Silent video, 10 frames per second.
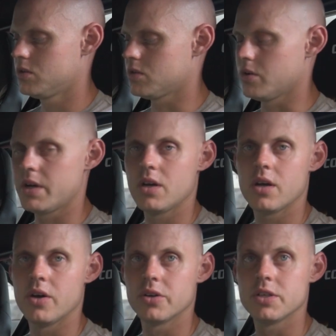So I
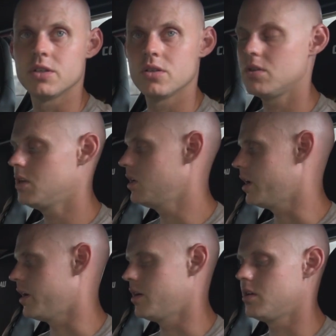hooked into the
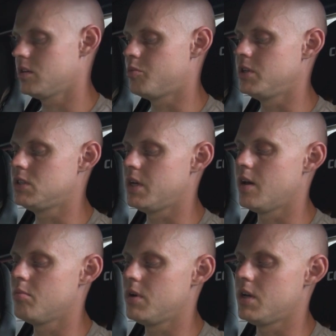
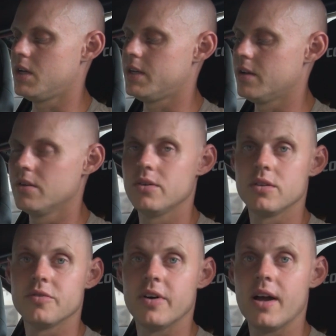PCM and I
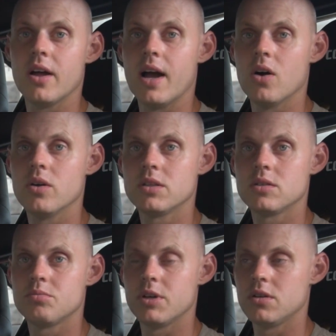downloaded the file out.
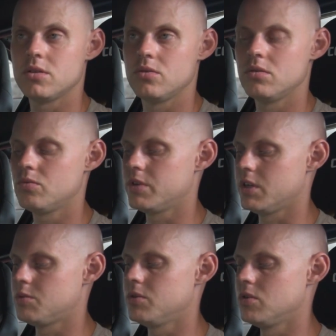It's been tuned with
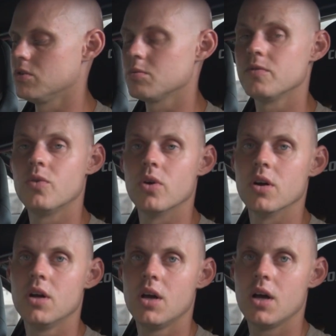HP tuners
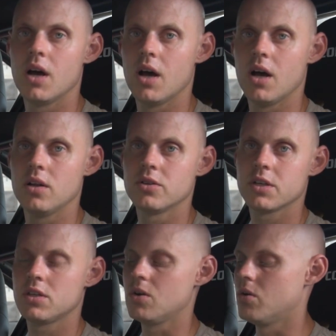before. It looks
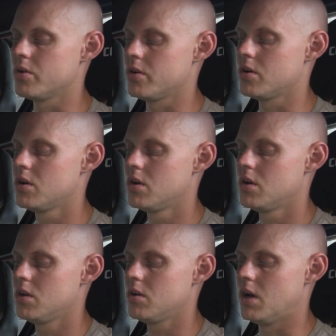like the owner
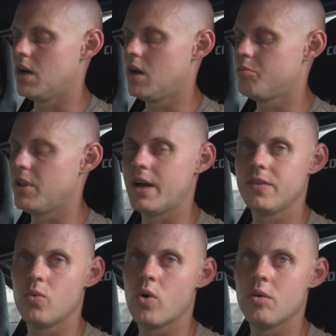
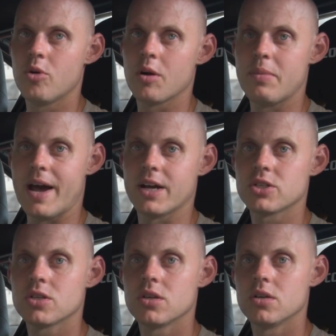applied the 1-bar
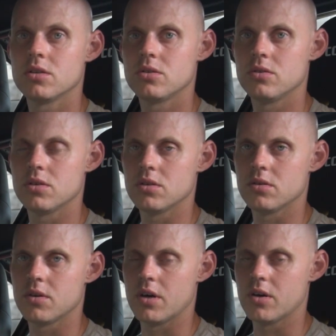patch to the
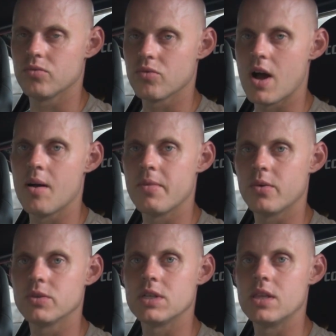ROM
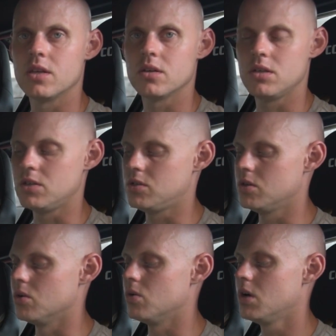that was in the
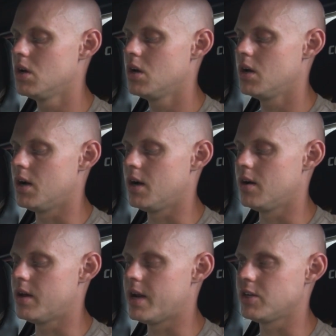ECU,
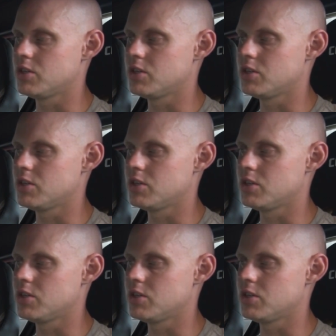and I